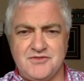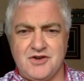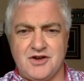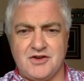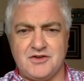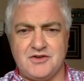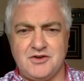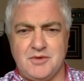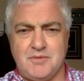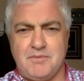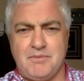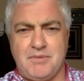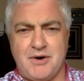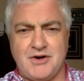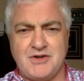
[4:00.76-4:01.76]
got your
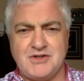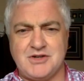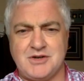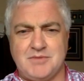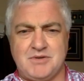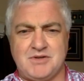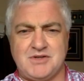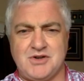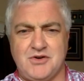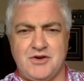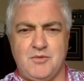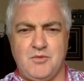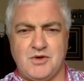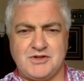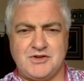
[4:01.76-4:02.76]
personal persona
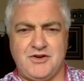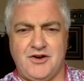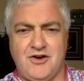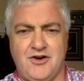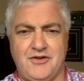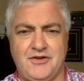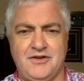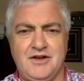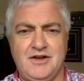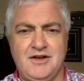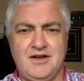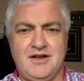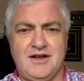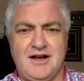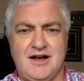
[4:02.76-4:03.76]
and what's going on
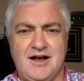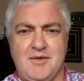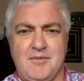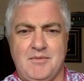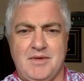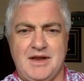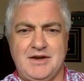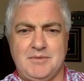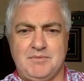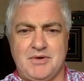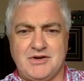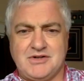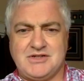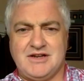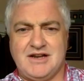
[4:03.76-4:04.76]
in your
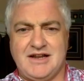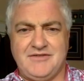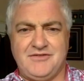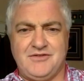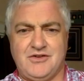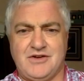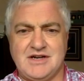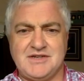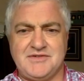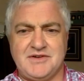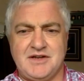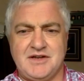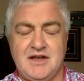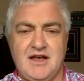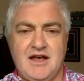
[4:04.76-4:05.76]
personal life and all the rest of
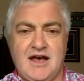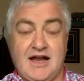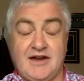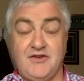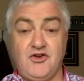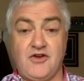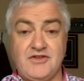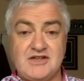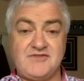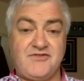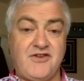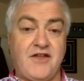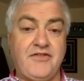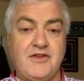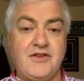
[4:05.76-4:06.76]
it. And you've got this
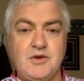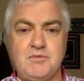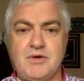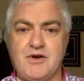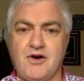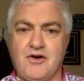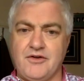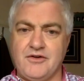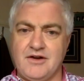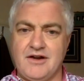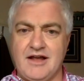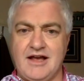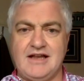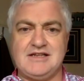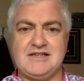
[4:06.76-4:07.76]
front that you put on.
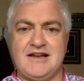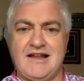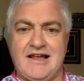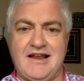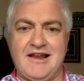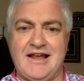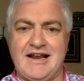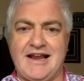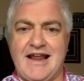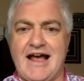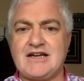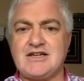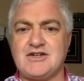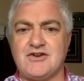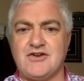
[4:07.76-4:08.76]
It's like an
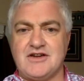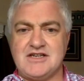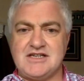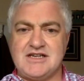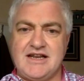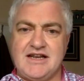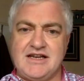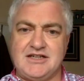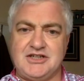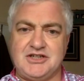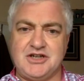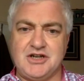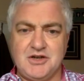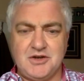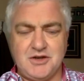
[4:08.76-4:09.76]
actor on the stage.
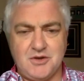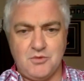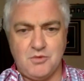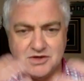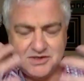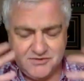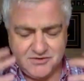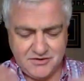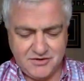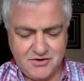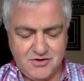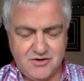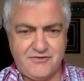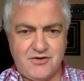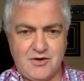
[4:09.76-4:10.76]
Once you've got
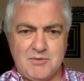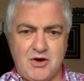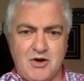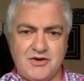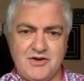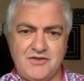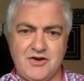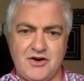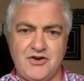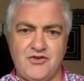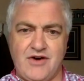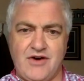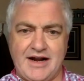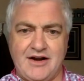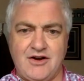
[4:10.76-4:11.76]
the uniform on, you've got your
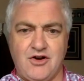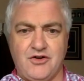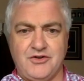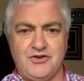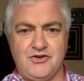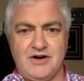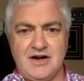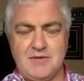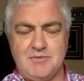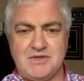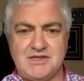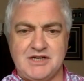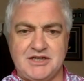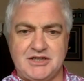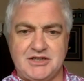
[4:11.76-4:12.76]
rank on, you're in a
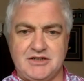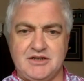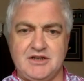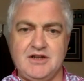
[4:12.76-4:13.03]
position.